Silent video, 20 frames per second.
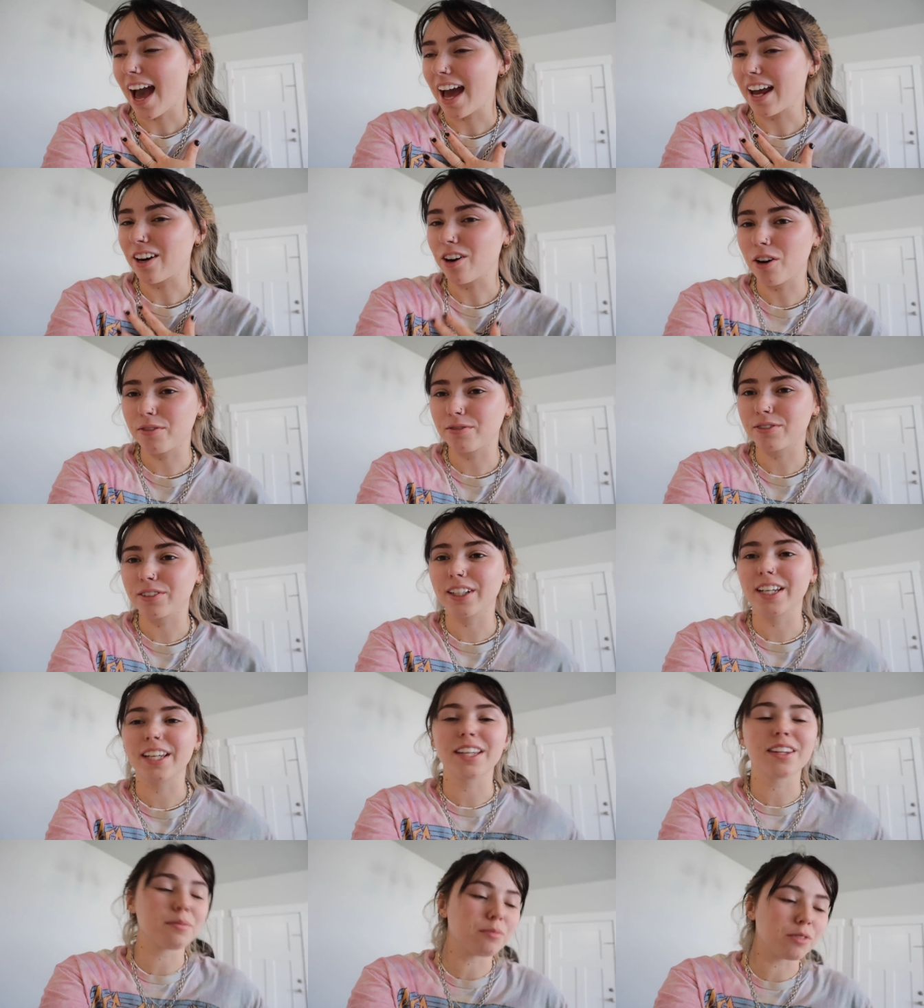And
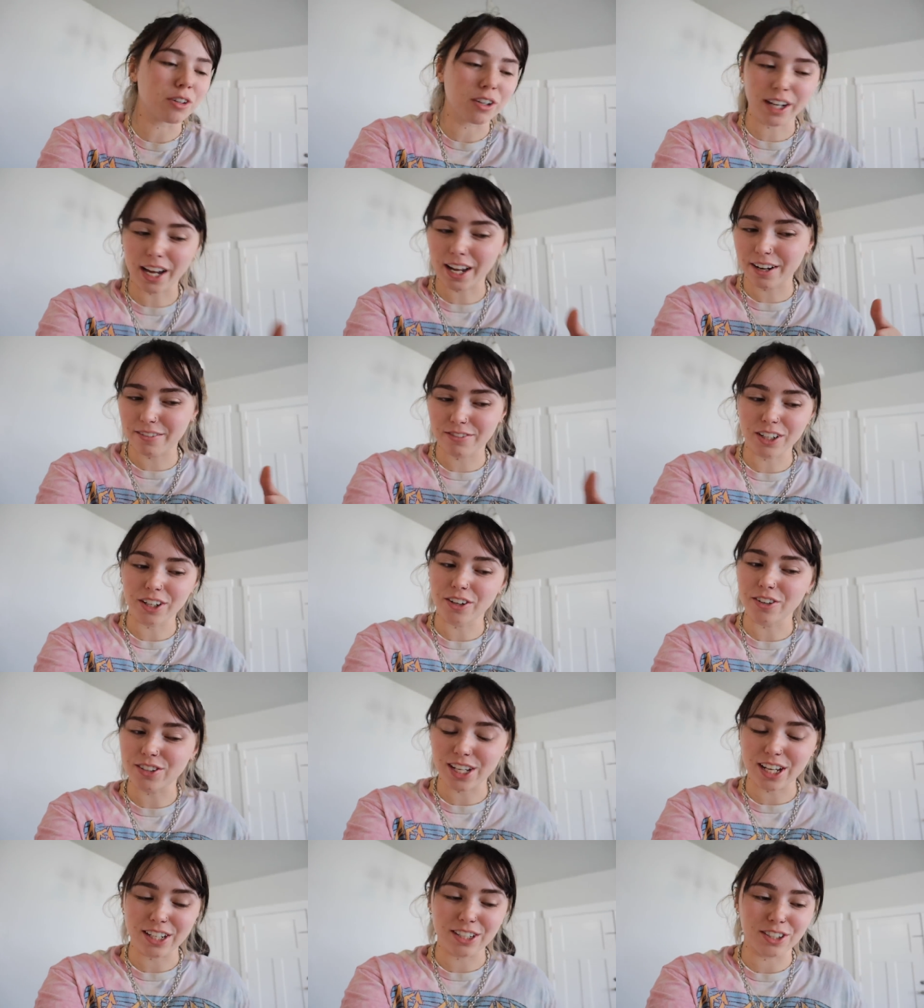hopefully the more kind of
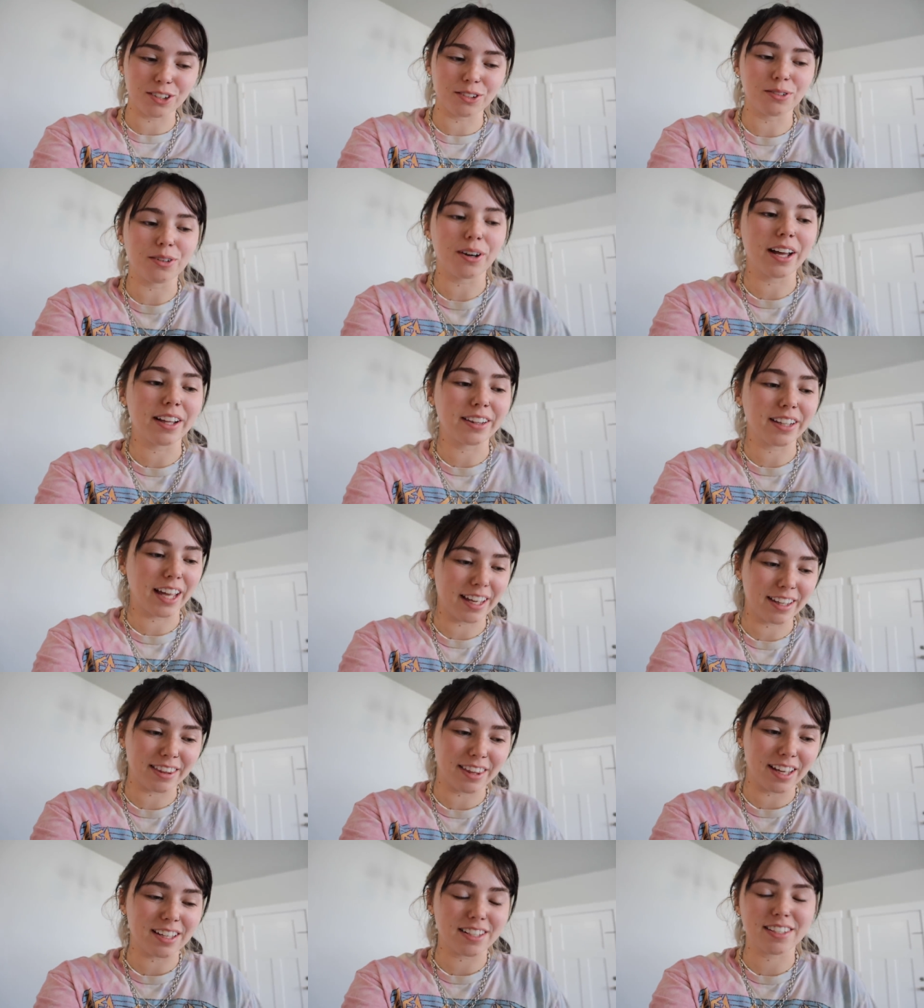videos I do
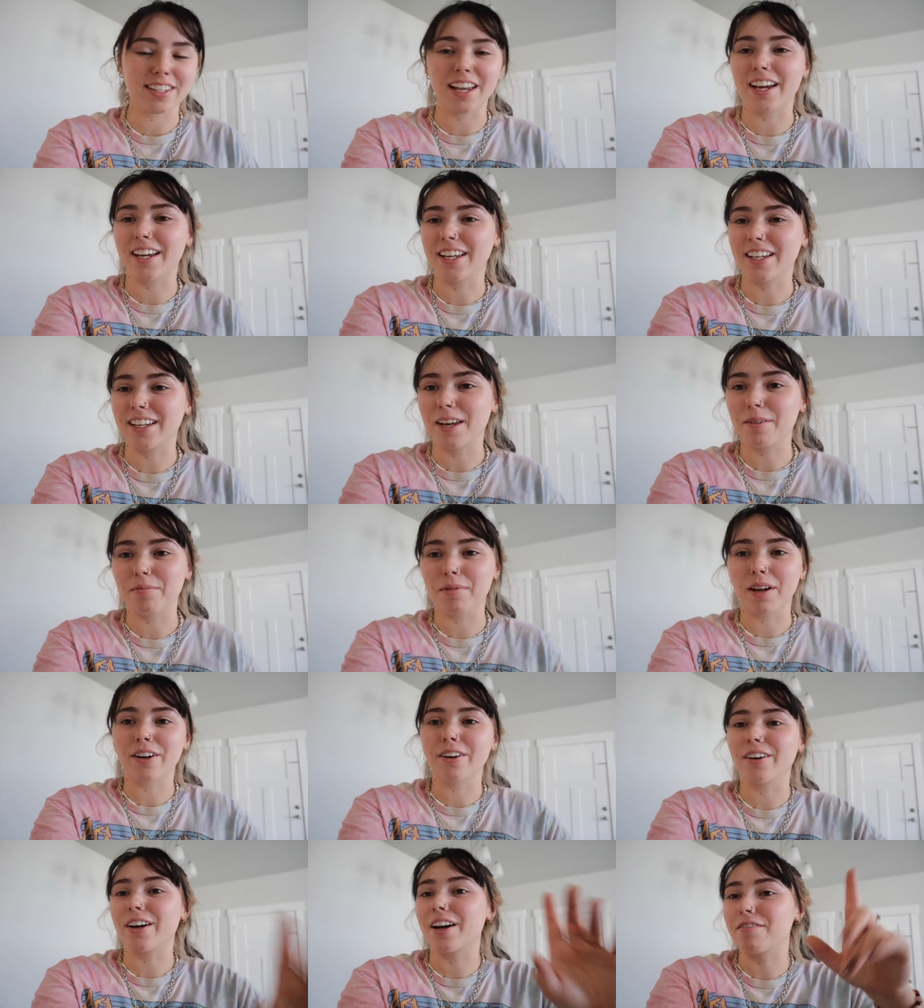like this, I can get
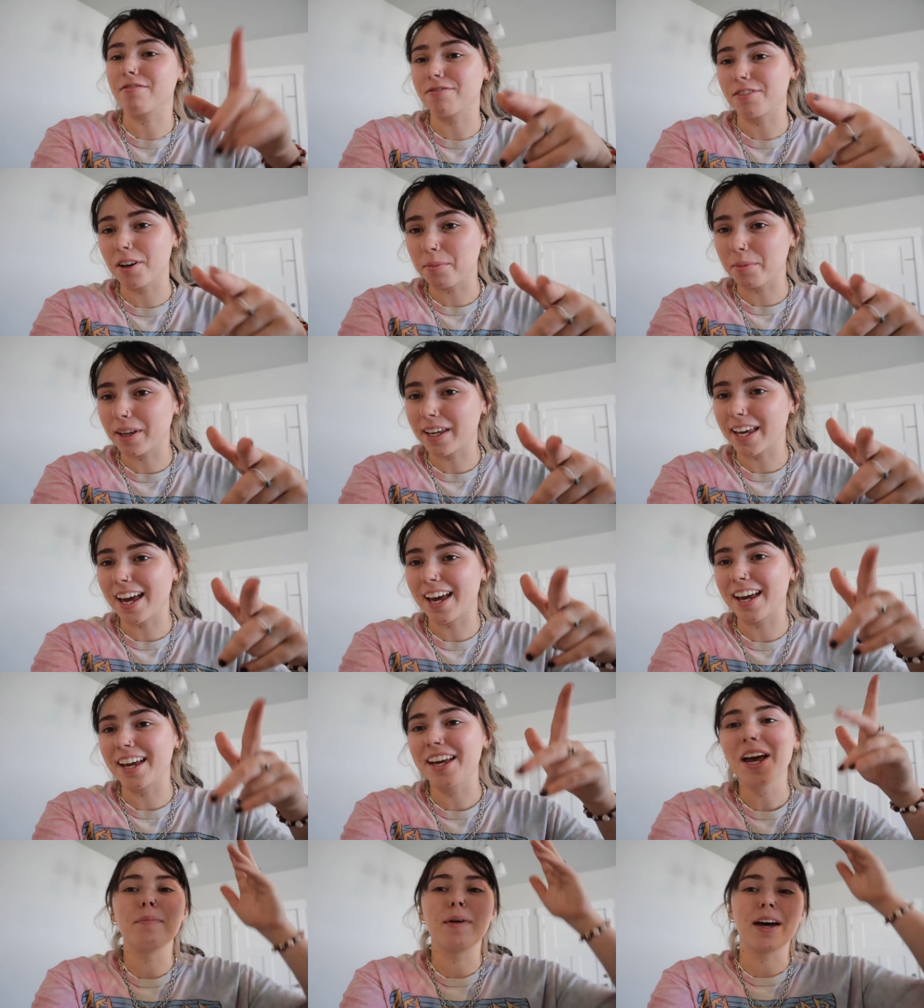better at filming
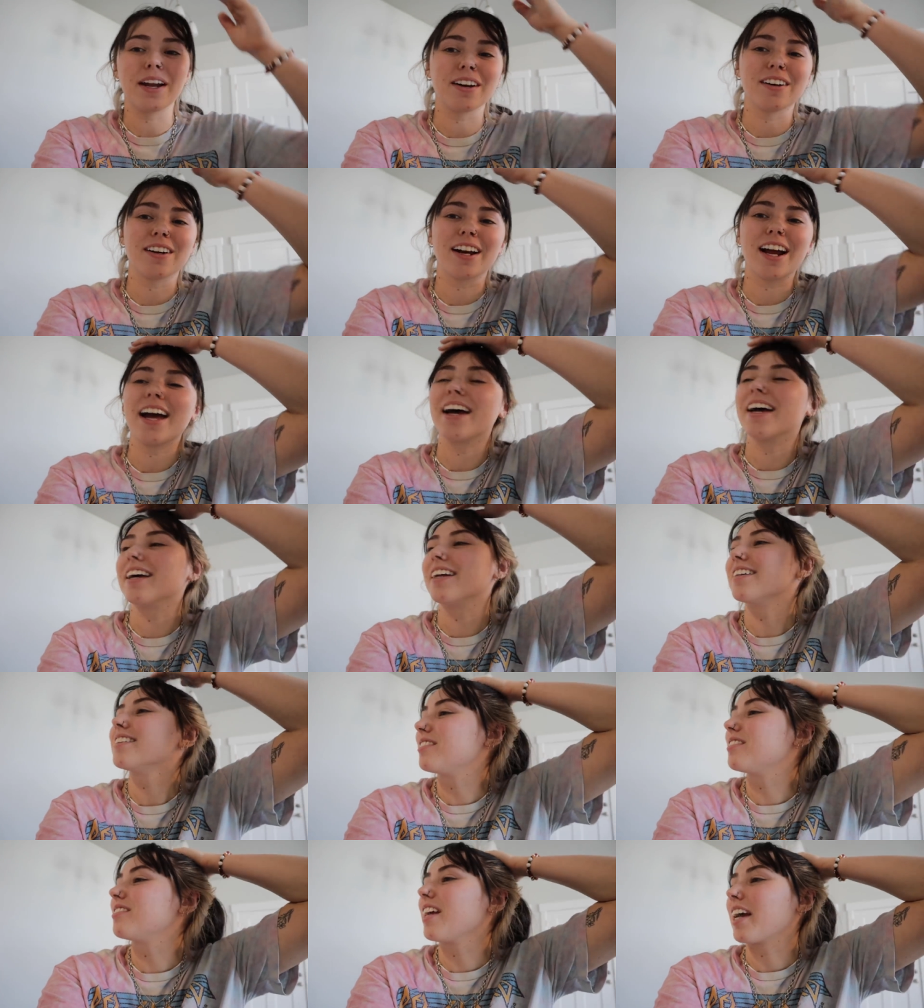it, better
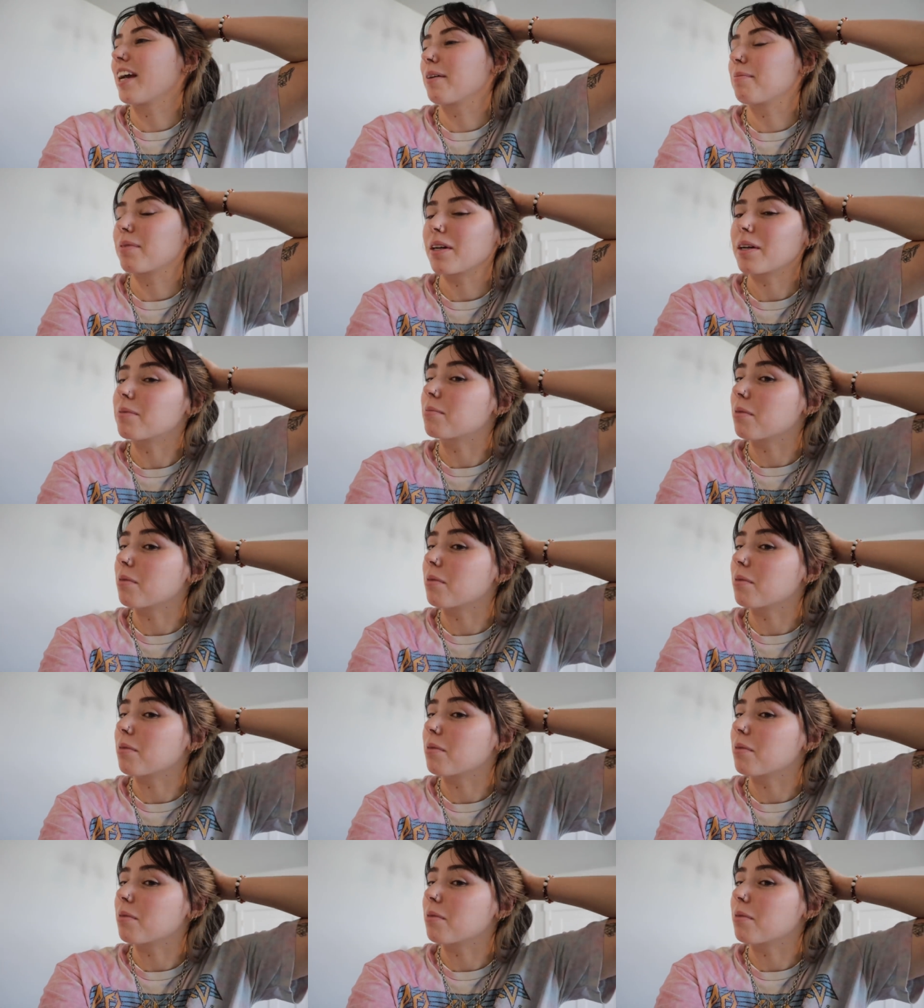at like being